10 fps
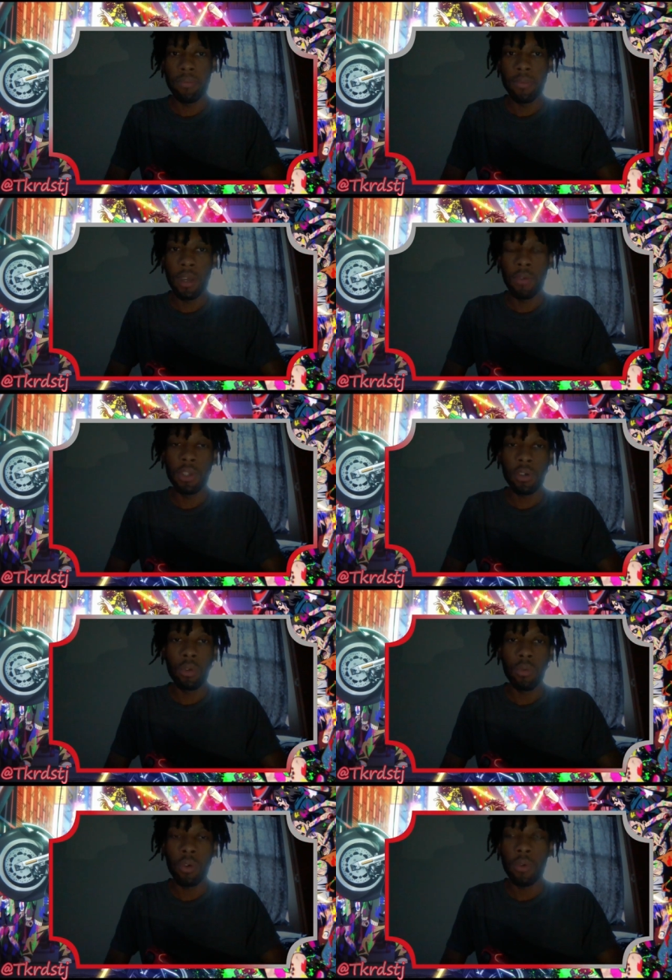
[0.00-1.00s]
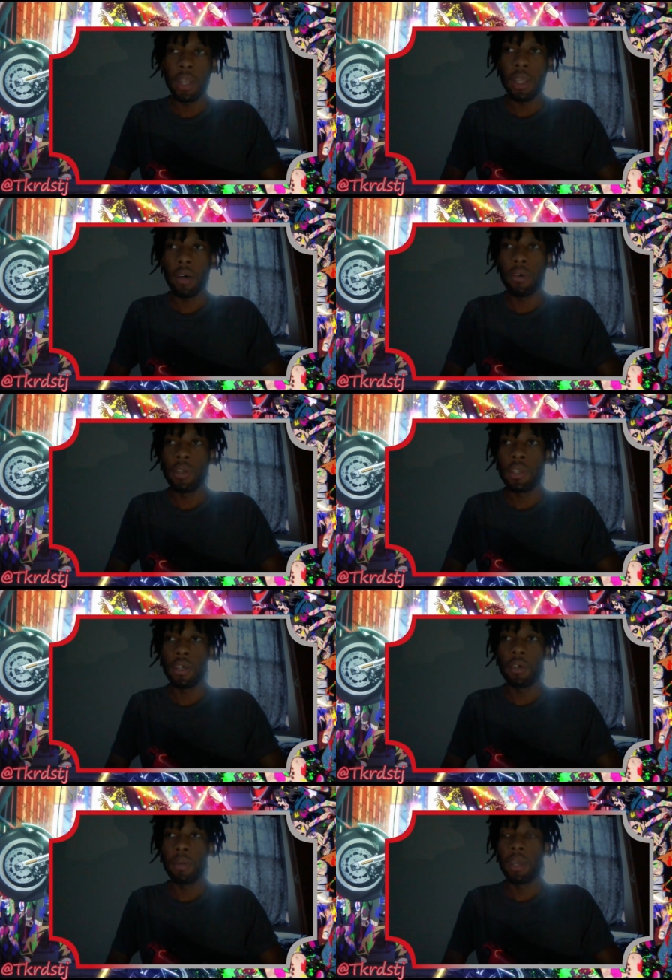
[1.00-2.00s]
Yeah, we starting a war right now.
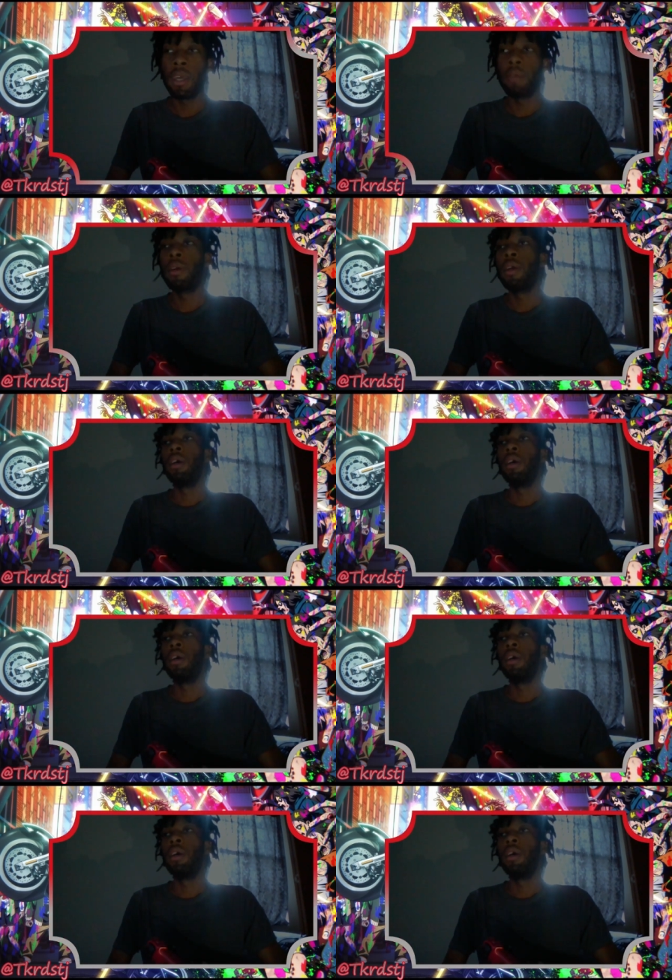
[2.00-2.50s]
Sub game.